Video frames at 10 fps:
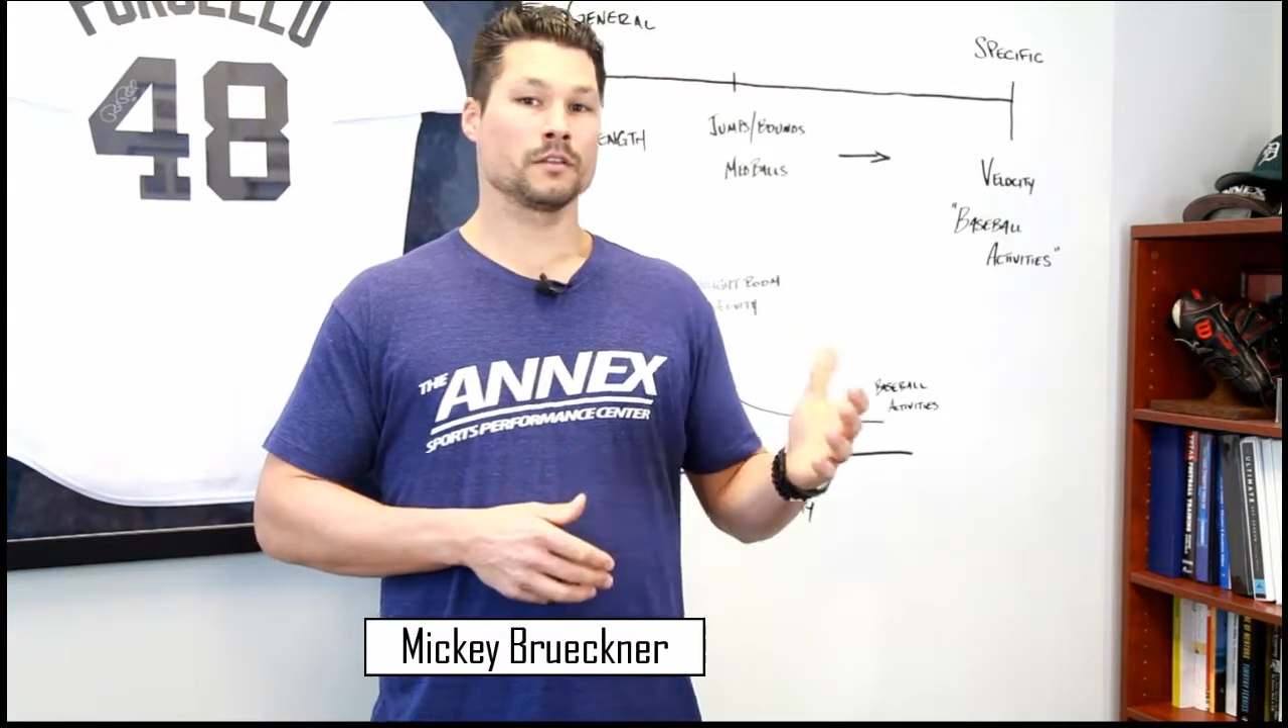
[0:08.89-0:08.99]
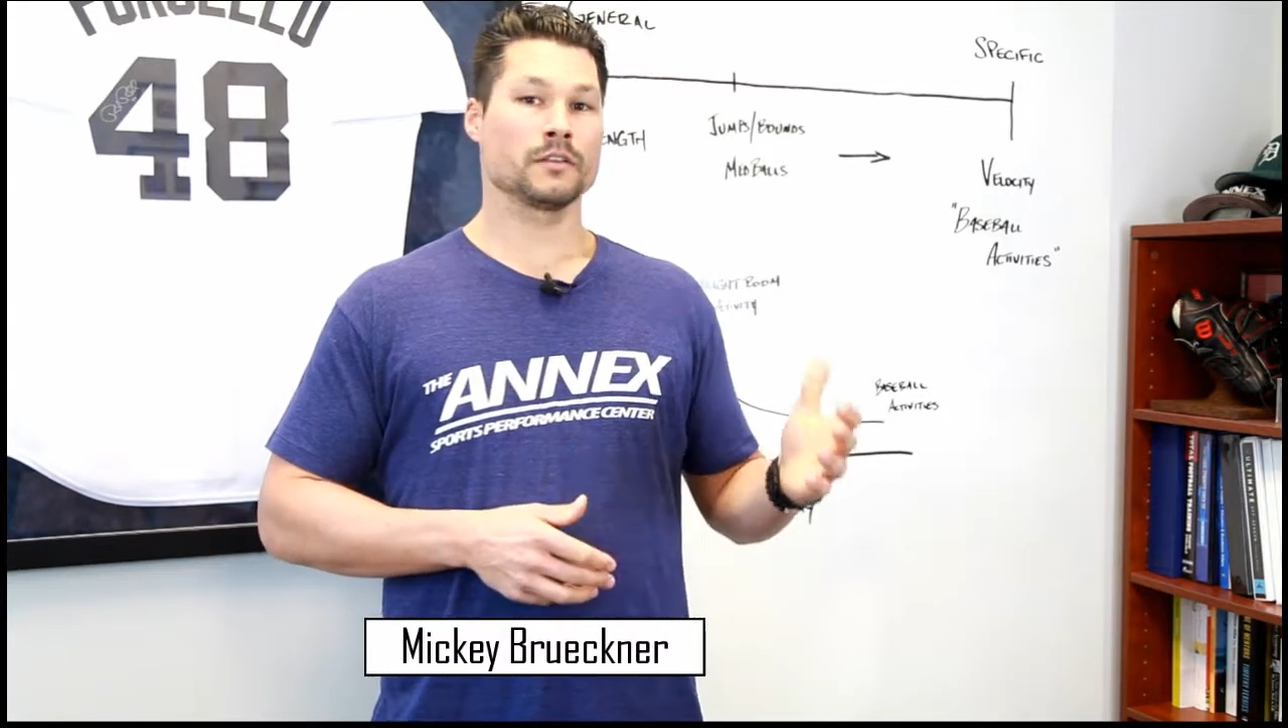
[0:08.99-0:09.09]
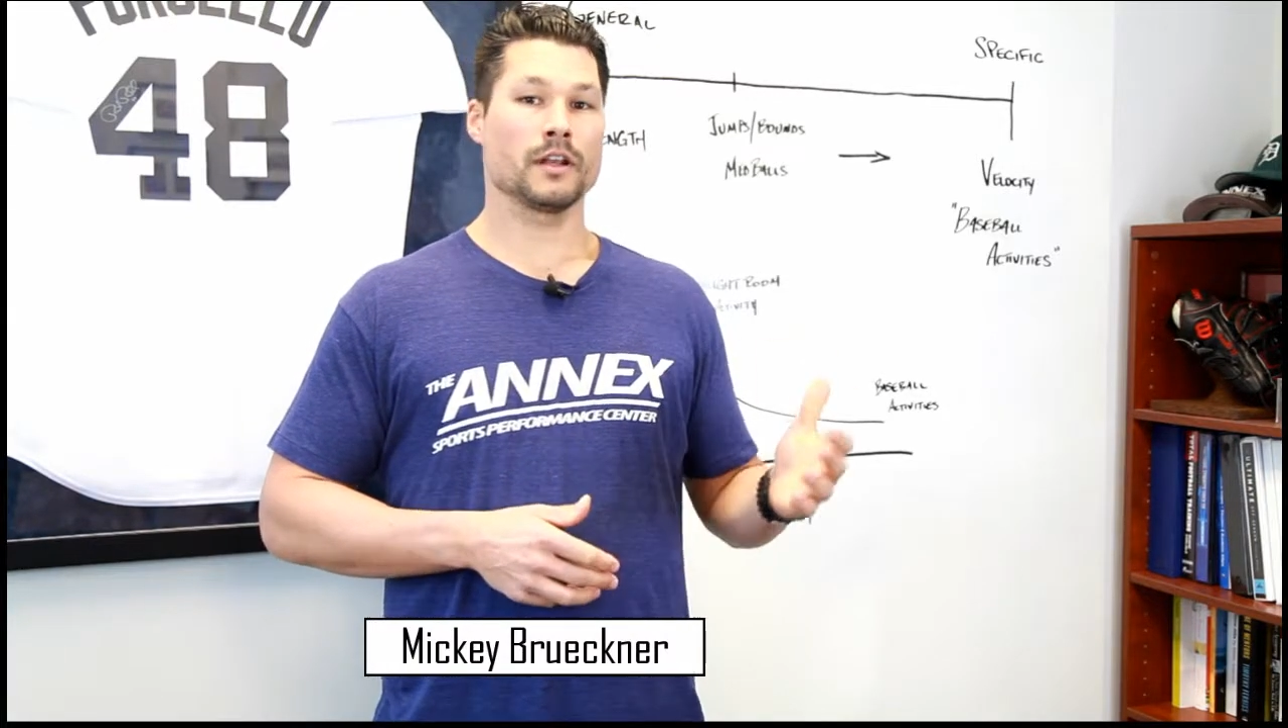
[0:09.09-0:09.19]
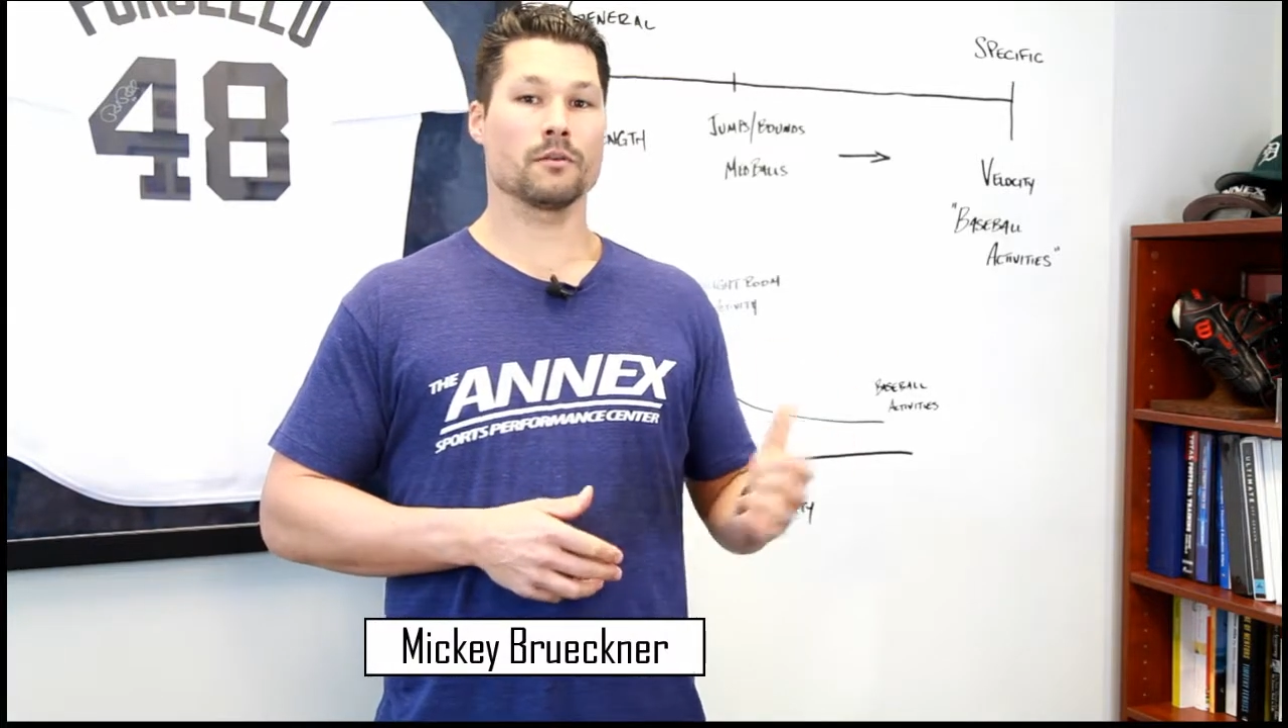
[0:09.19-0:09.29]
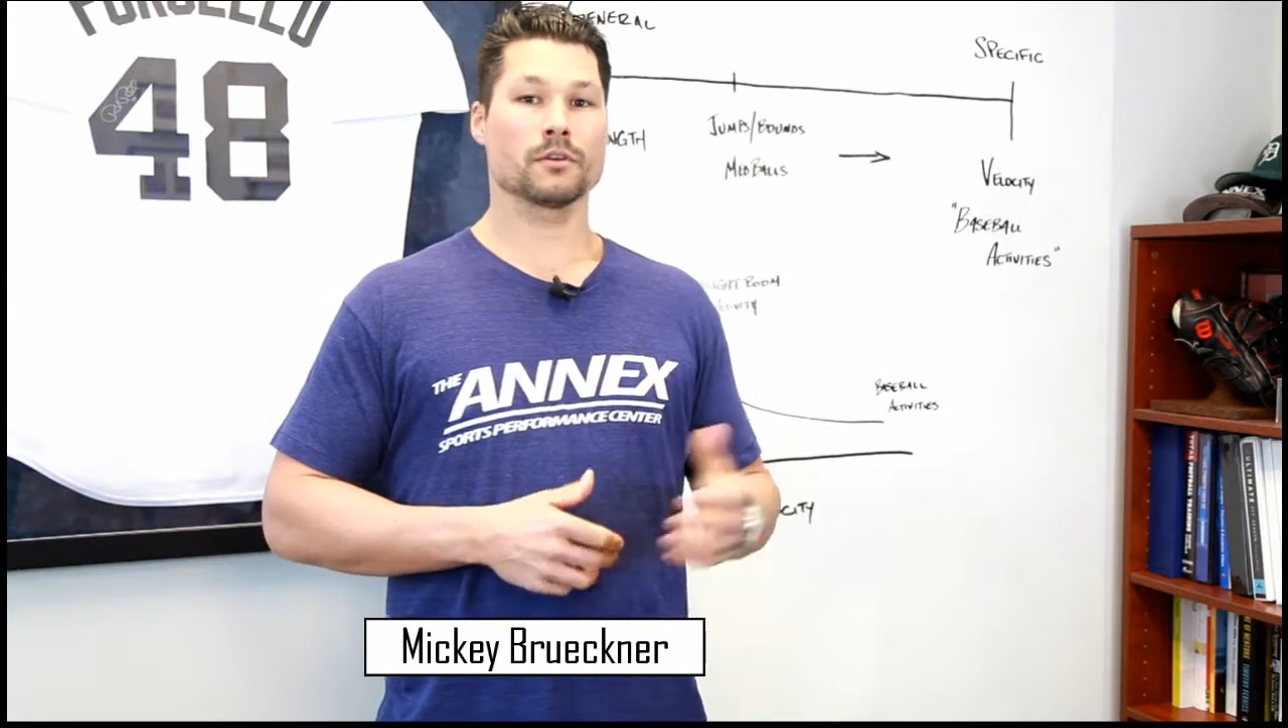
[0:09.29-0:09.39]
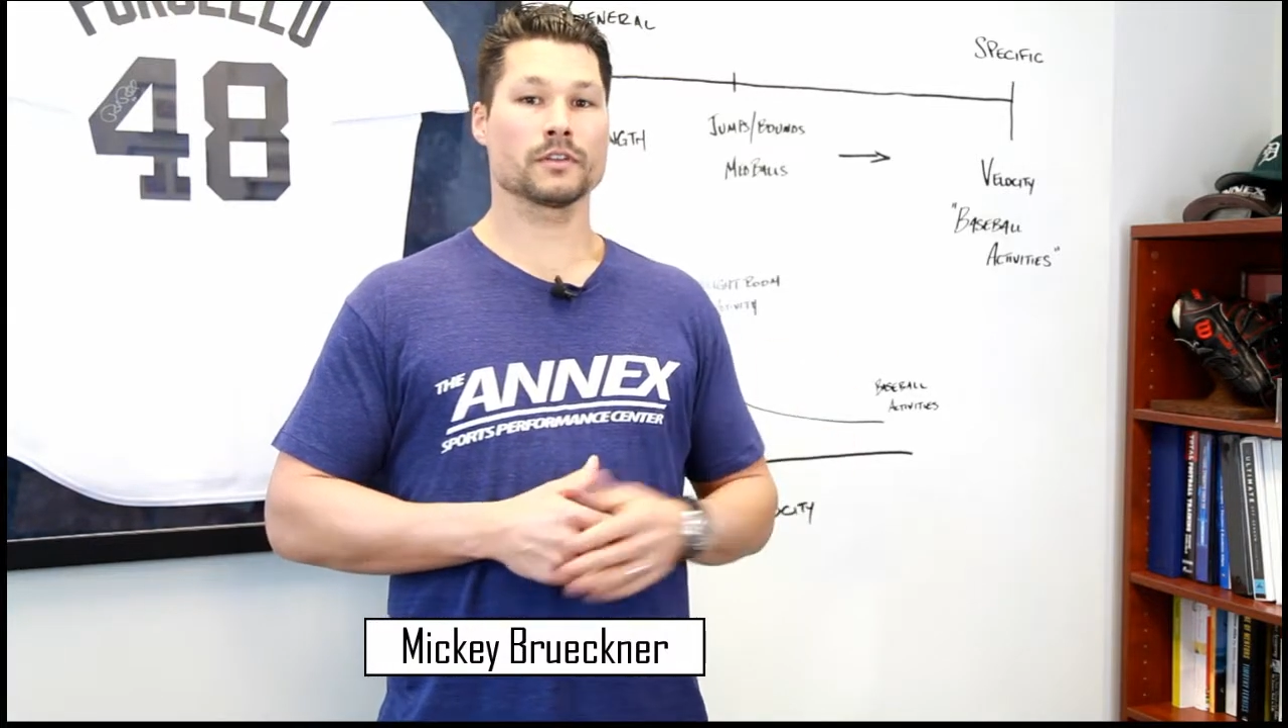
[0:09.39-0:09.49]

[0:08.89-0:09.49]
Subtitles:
Today we're